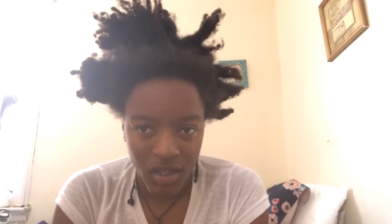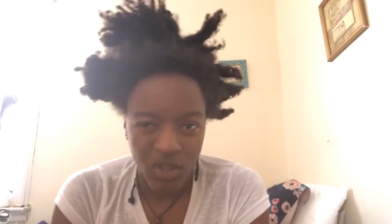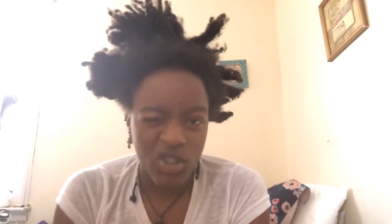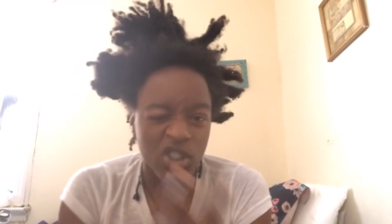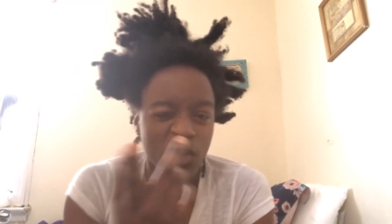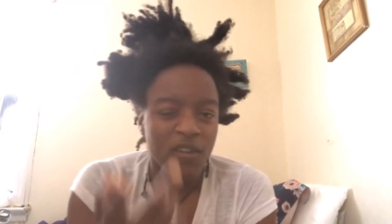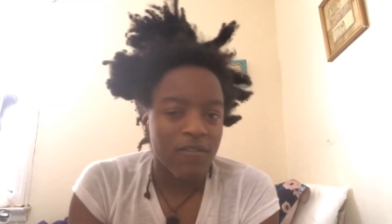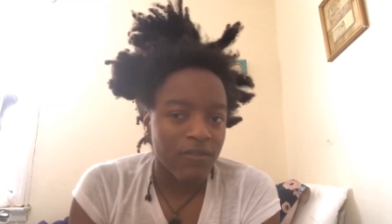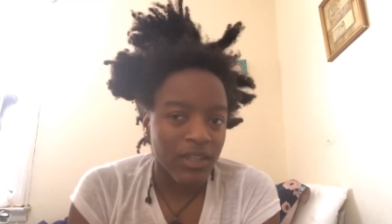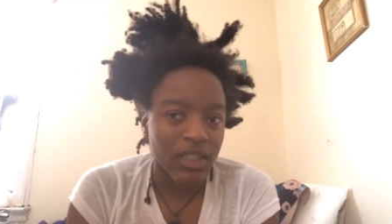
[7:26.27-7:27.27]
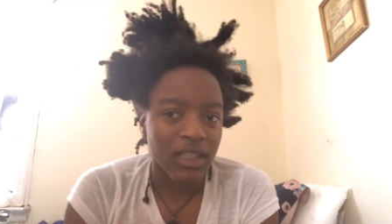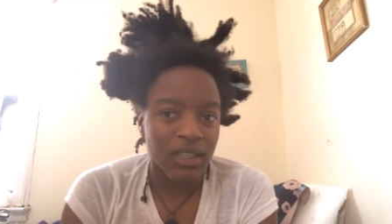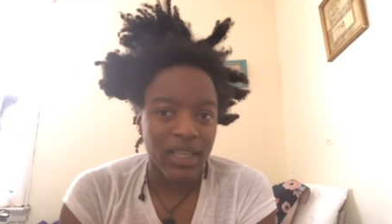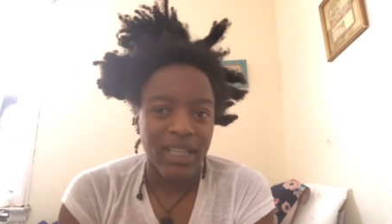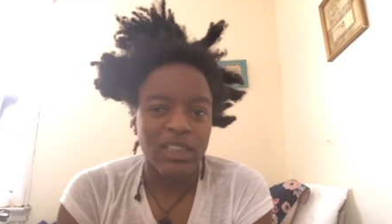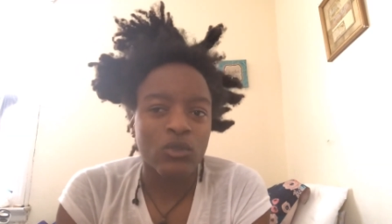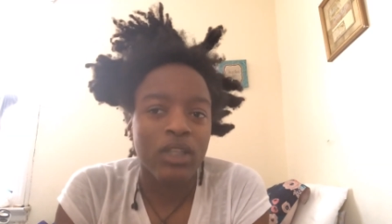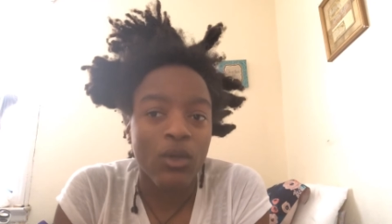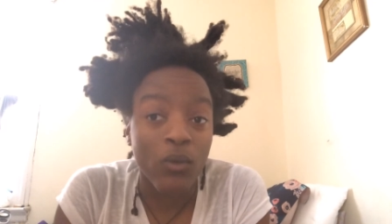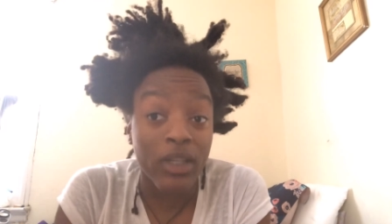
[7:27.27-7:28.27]
to feel it. Like, that's what
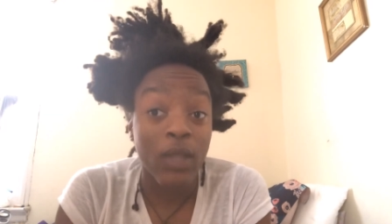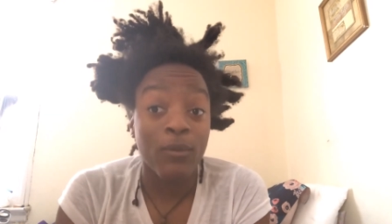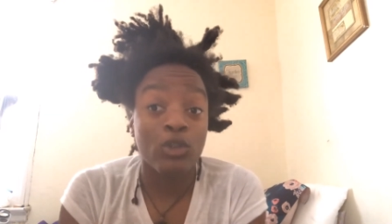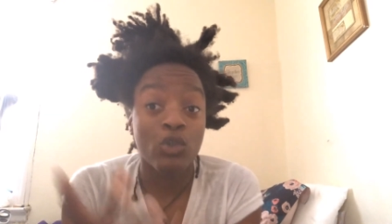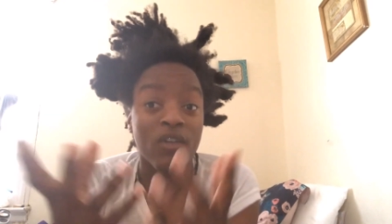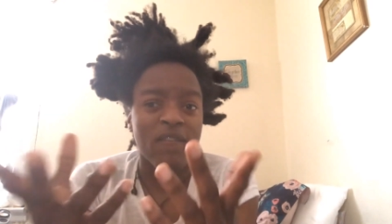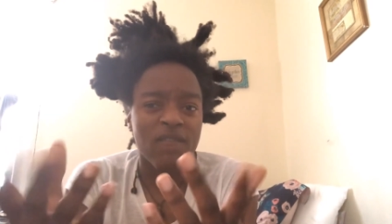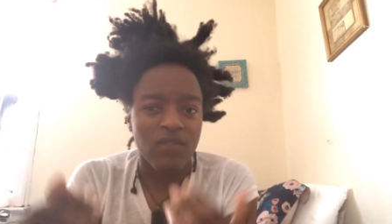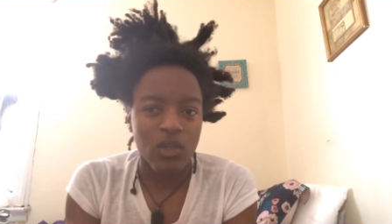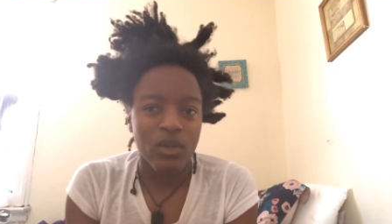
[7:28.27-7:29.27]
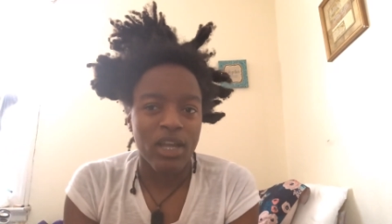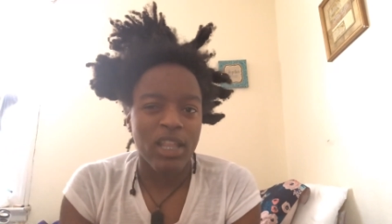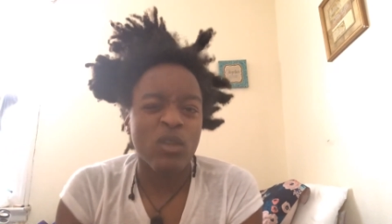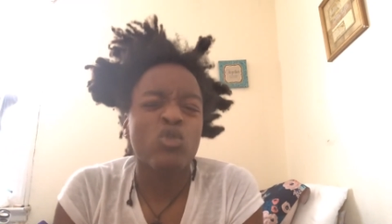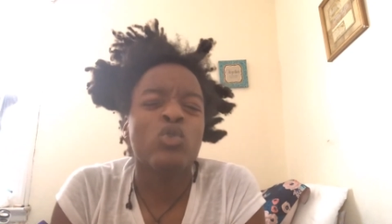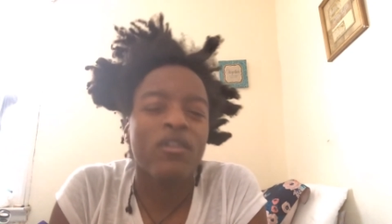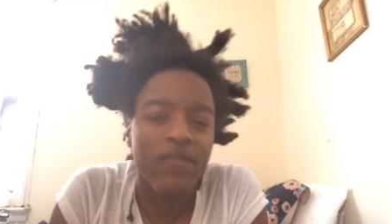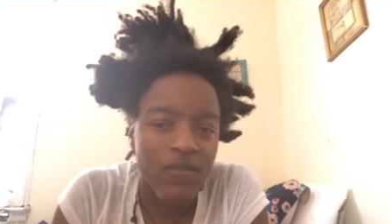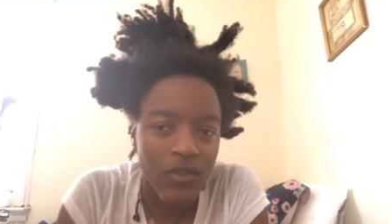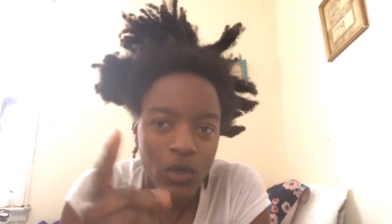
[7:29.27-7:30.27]
they want. They want you to feel that. They want you to
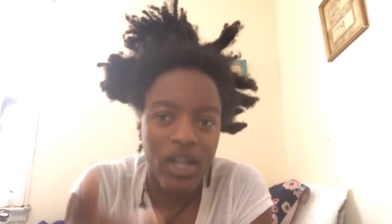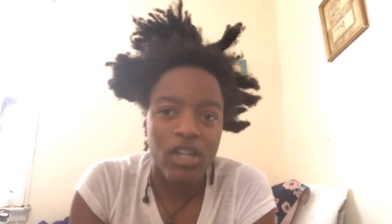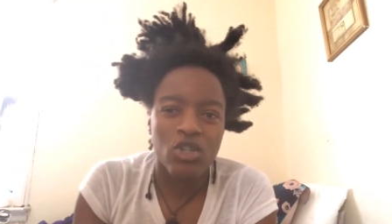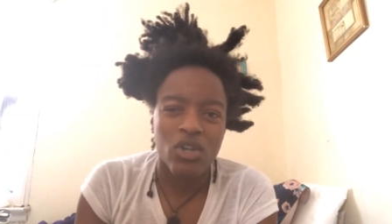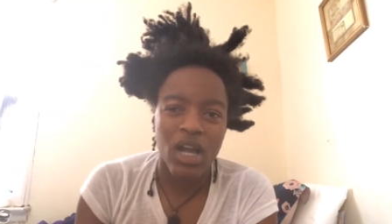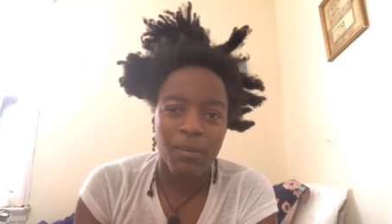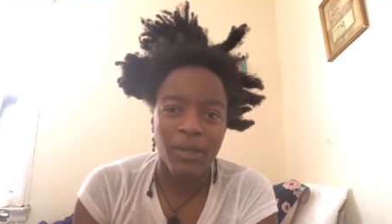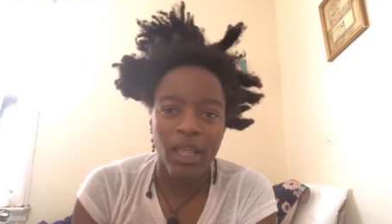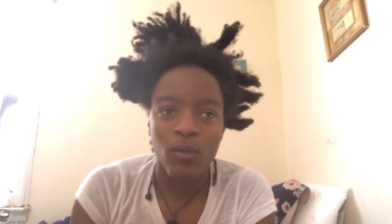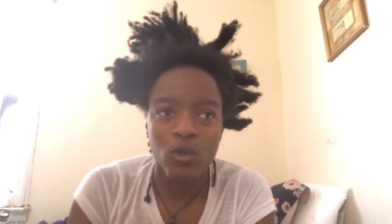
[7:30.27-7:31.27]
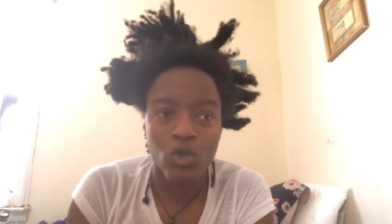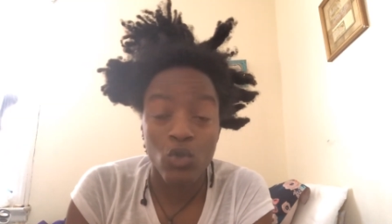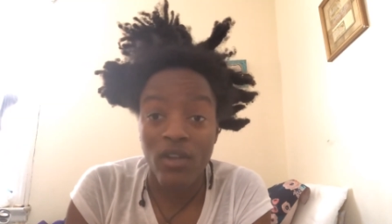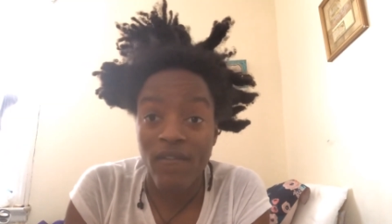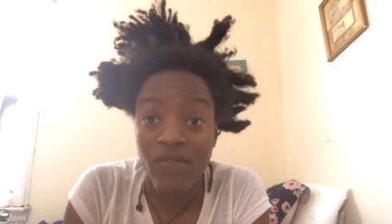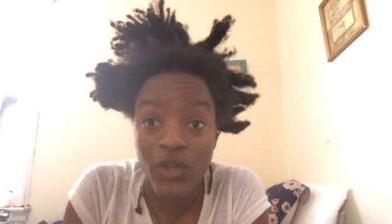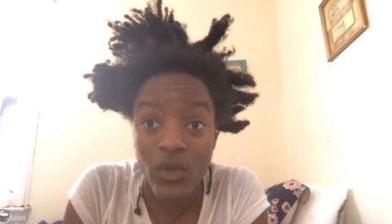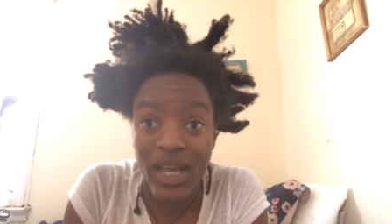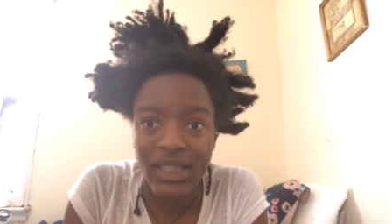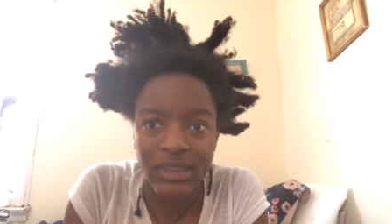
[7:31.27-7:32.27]
feel that trauma. They want you to feel
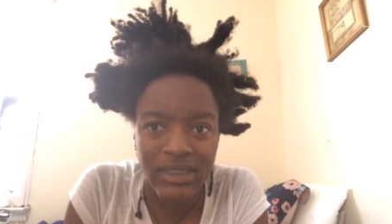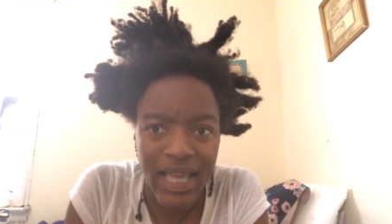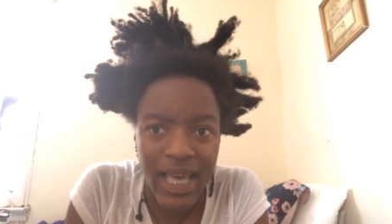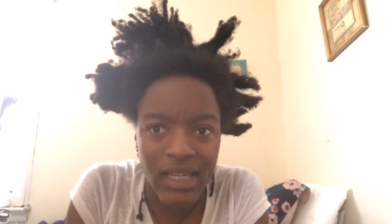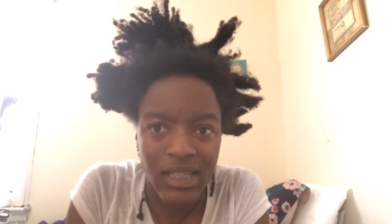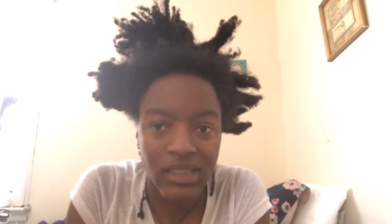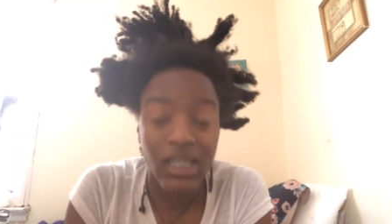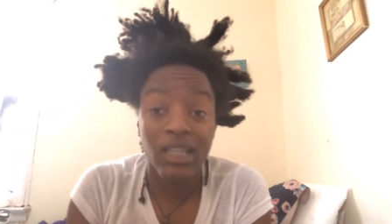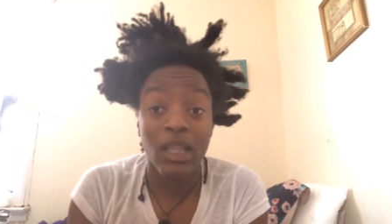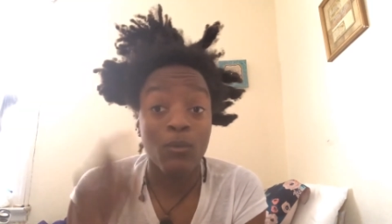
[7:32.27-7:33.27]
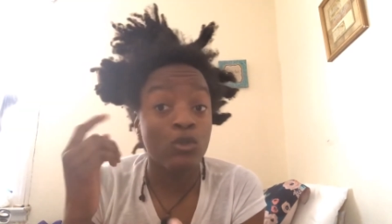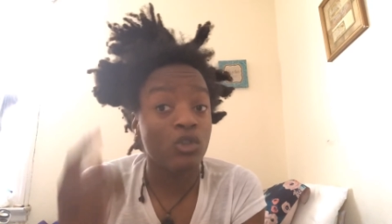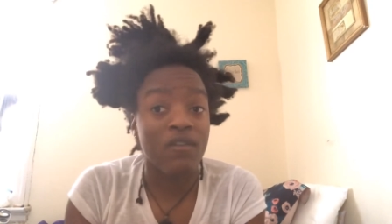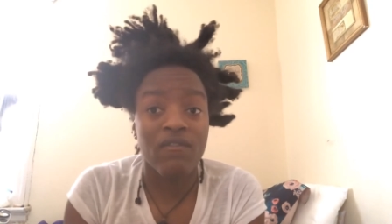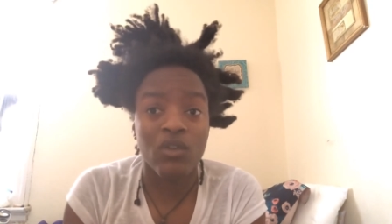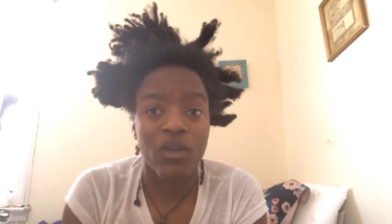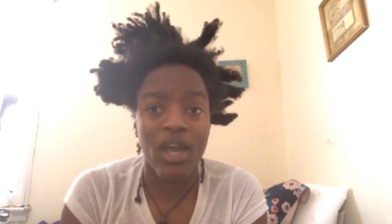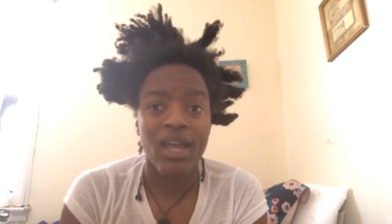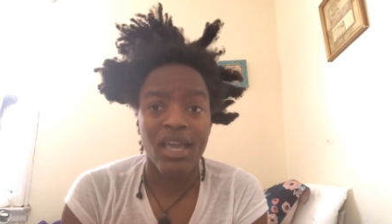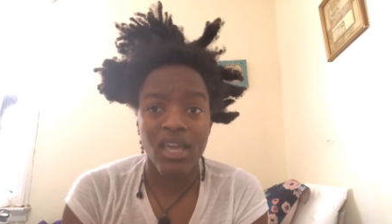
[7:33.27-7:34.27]
that sadness. They want you to feel
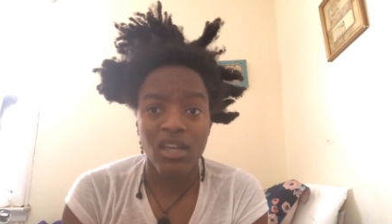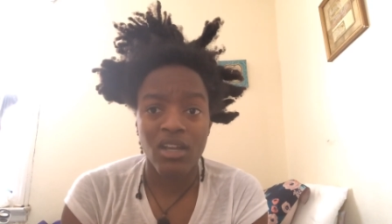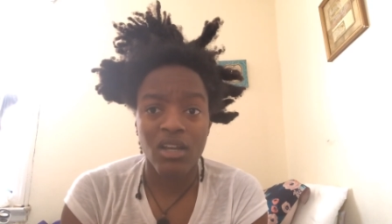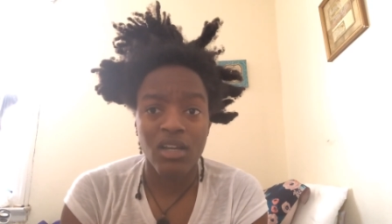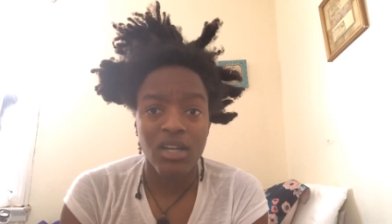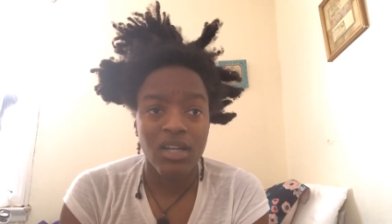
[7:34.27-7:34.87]
that anger.